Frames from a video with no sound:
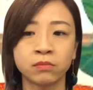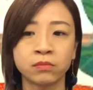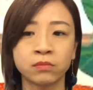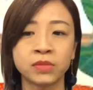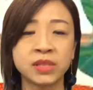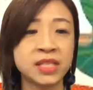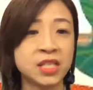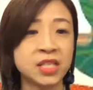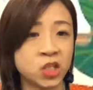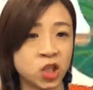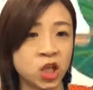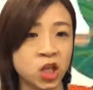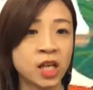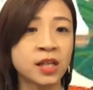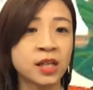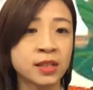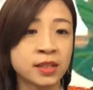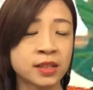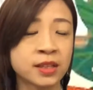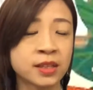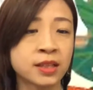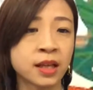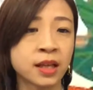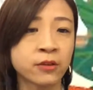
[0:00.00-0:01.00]

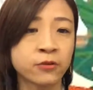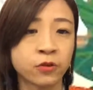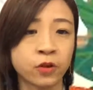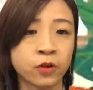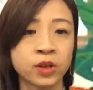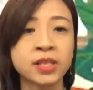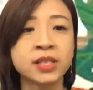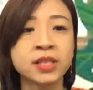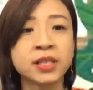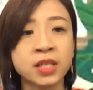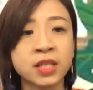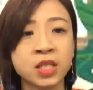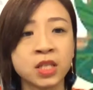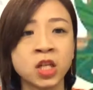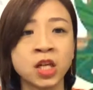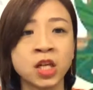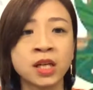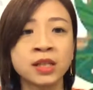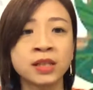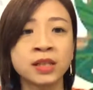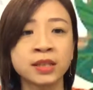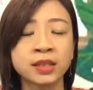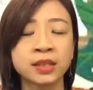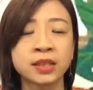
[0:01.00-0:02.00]
teachers, like voice
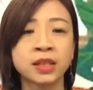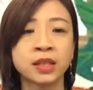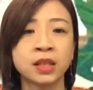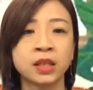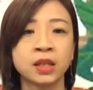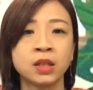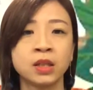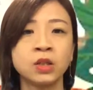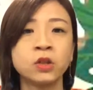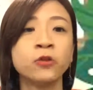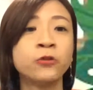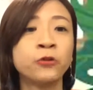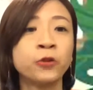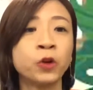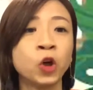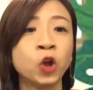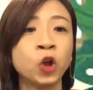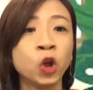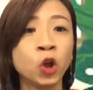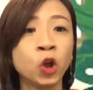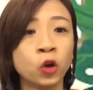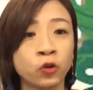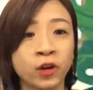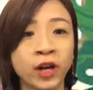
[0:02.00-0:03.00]
teachers. You
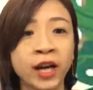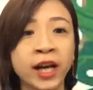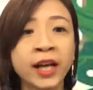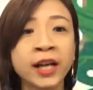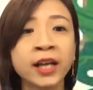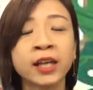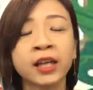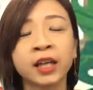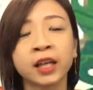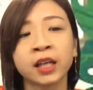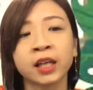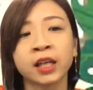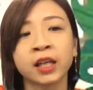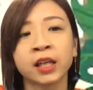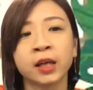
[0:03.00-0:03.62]
follow, right? But